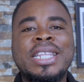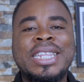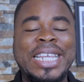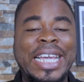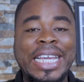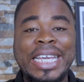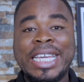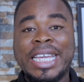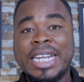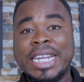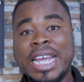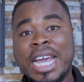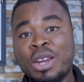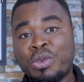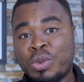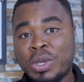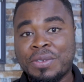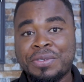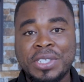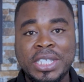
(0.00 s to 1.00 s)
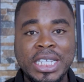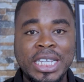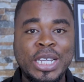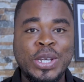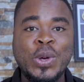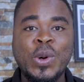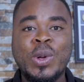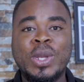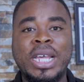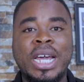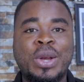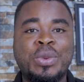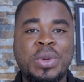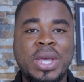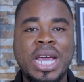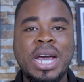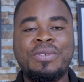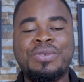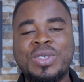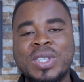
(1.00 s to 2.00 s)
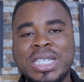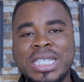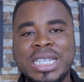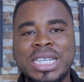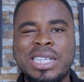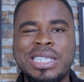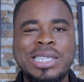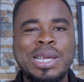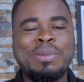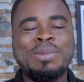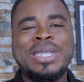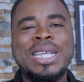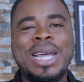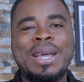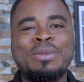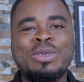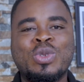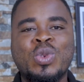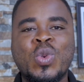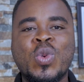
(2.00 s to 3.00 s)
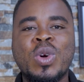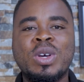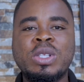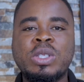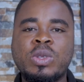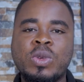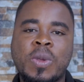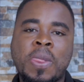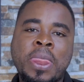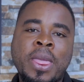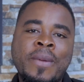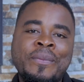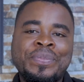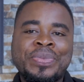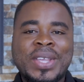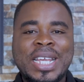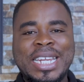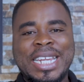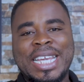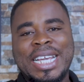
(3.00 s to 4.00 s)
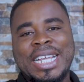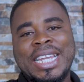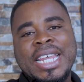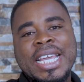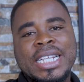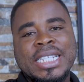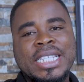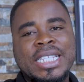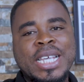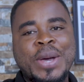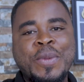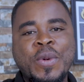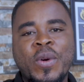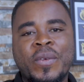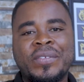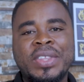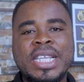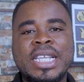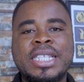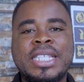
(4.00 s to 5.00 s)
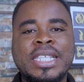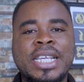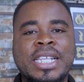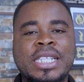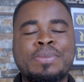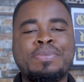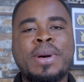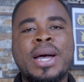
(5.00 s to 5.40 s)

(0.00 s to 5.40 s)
thinking that we've seen all that we have to see, sometimes we want to neglect some of these things.